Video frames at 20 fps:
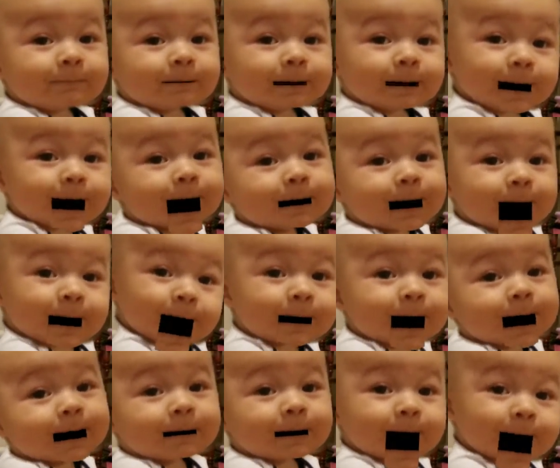Yeah, if you
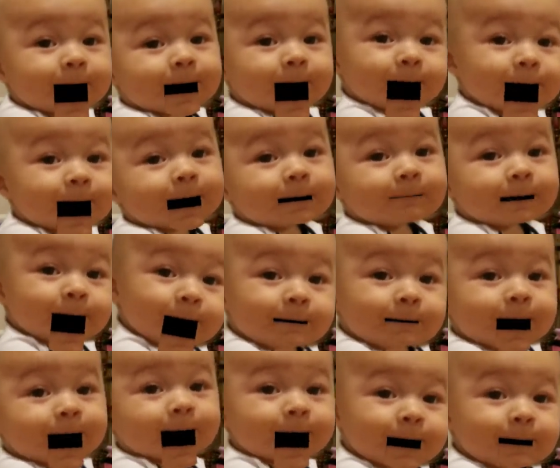could just read me a
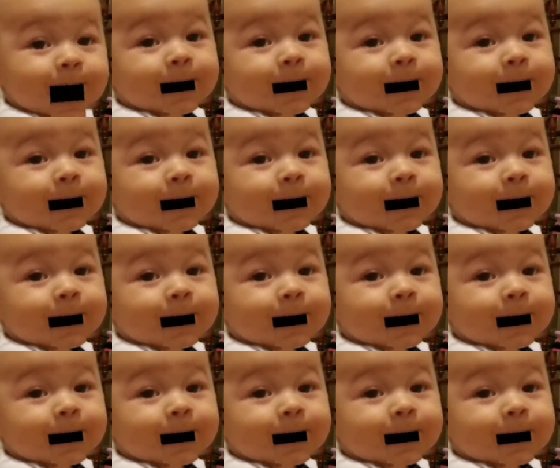book now,